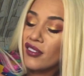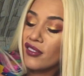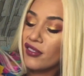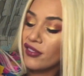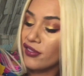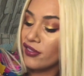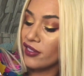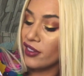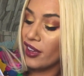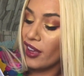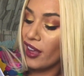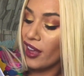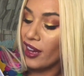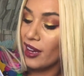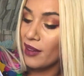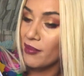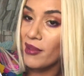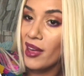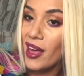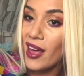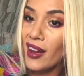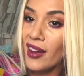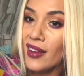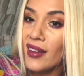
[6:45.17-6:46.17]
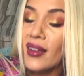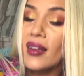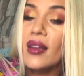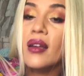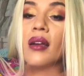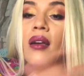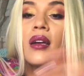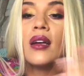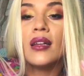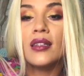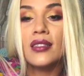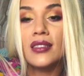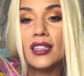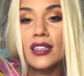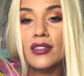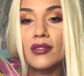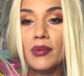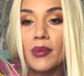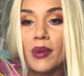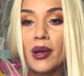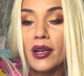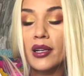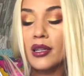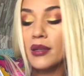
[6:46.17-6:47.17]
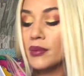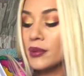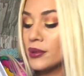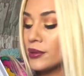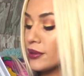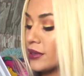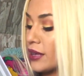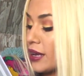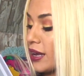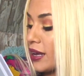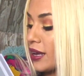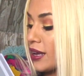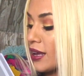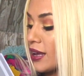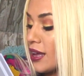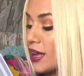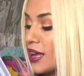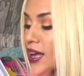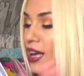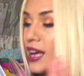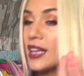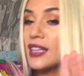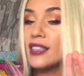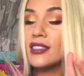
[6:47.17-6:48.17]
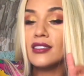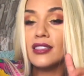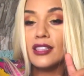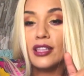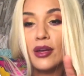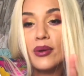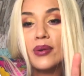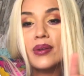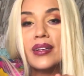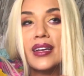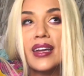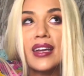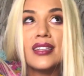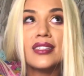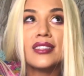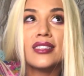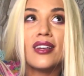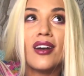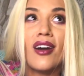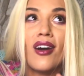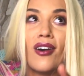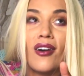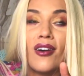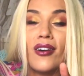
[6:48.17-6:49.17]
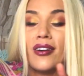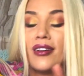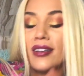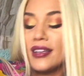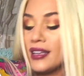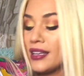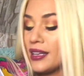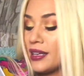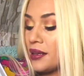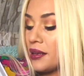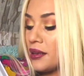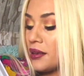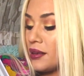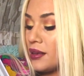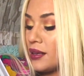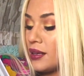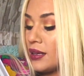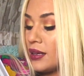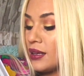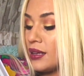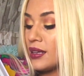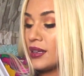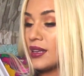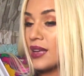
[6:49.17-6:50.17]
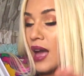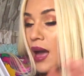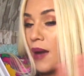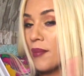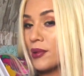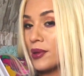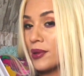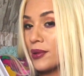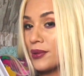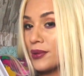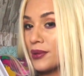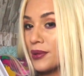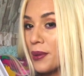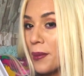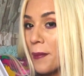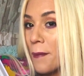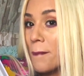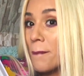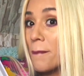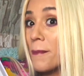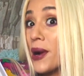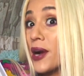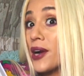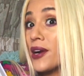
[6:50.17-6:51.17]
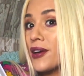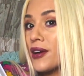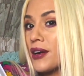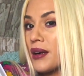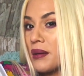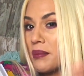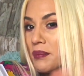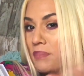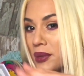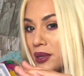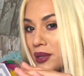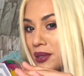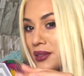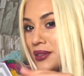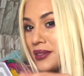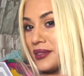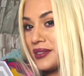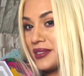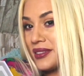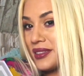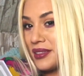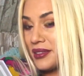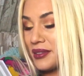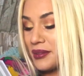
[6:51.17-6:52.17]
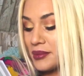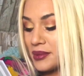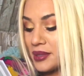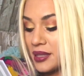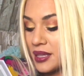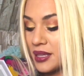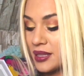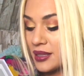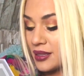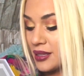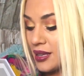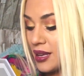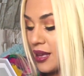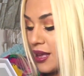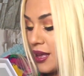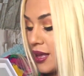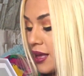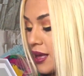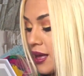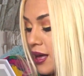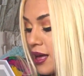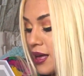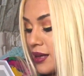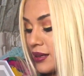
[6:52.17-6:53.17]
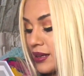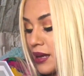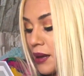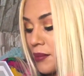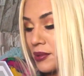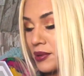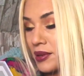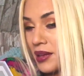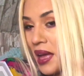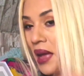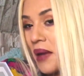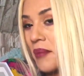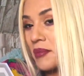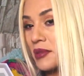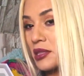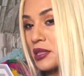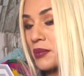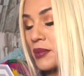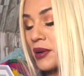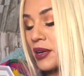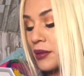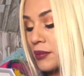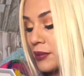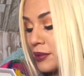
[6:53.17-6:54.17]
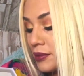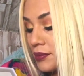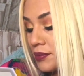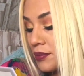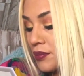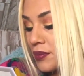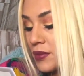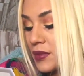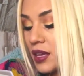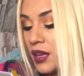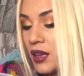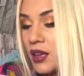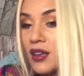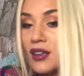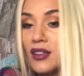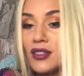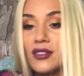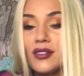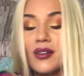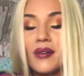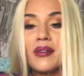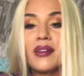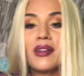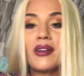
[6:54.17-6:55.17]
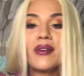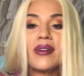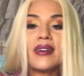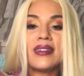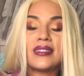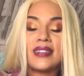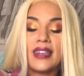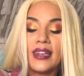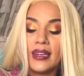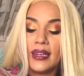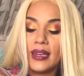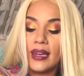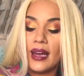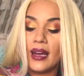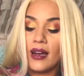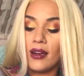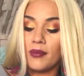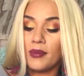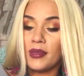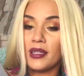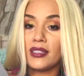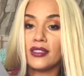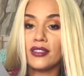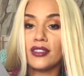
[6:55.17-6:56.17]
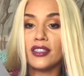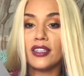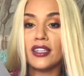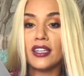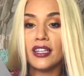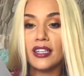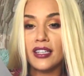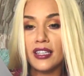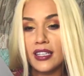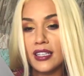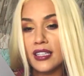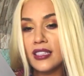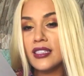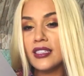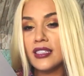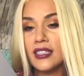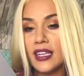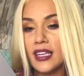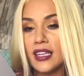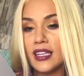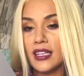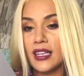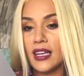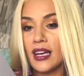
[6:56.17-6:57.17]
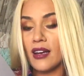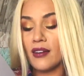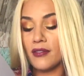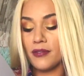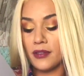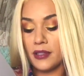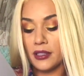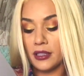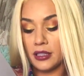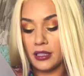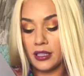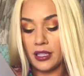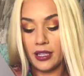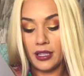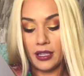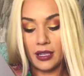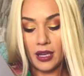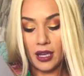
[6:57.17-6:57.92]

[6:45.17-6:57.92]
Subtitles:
Forget about it. It says reMarkable, okay? And it's lowercase R-E, capital Markable. You know what I'm saying? Capital M with the Markable. So I'm going to go ahead and take it out because you're going to need to take it out first thing.